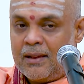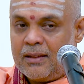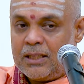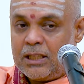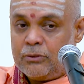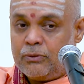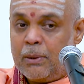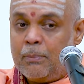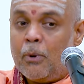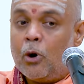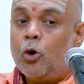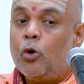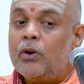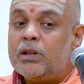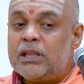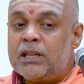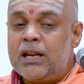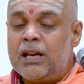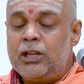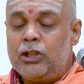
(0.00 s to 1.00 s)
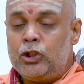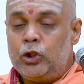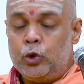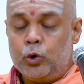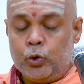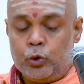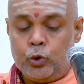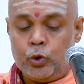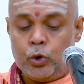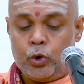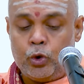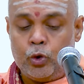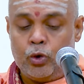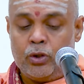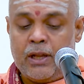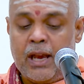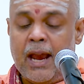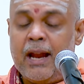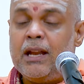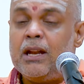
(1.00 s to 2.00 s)
That's why Bahuvachana is used to show
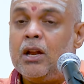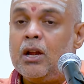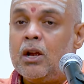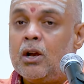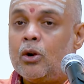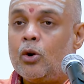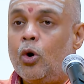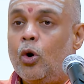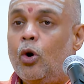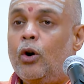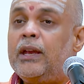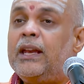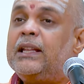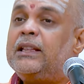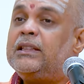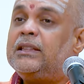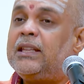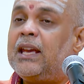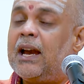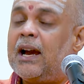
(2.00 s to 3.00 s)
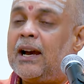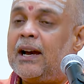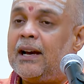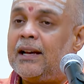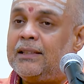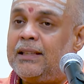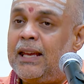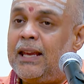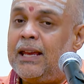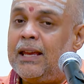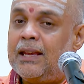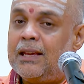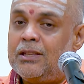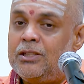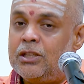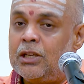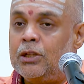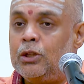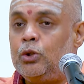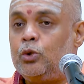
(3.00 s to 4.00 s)
that go ityadi
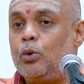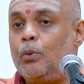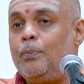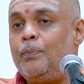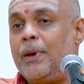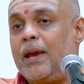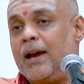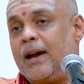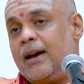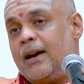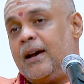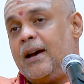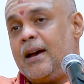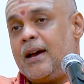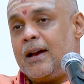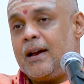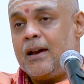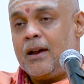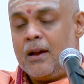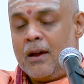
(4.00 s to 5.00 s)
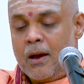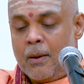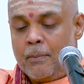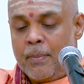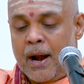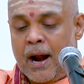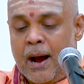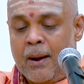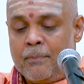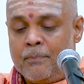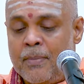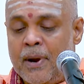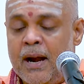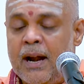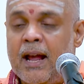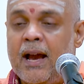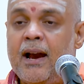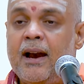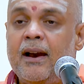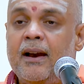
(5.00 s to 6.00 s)
jantubhyaha
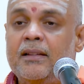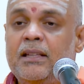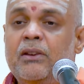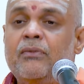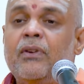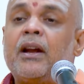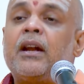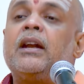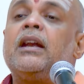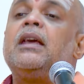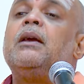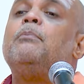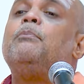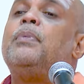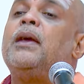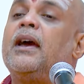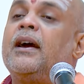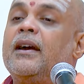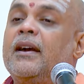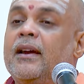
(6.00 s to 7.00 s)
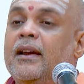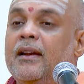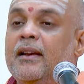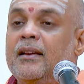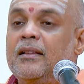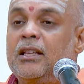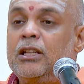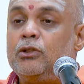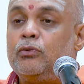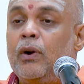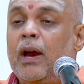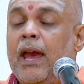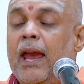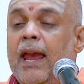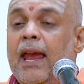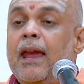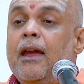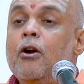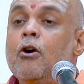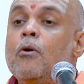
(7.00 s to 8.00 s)
brahmanadi varnebhyaha. That's
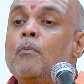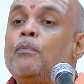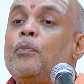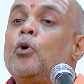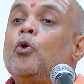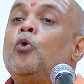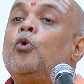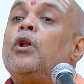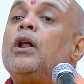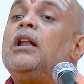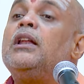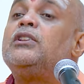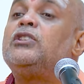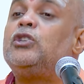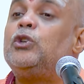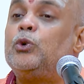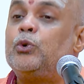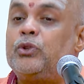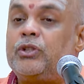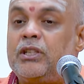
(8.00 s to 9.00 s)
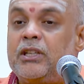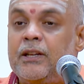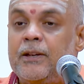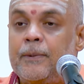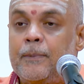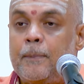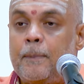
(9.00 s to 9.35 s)
why plural is used.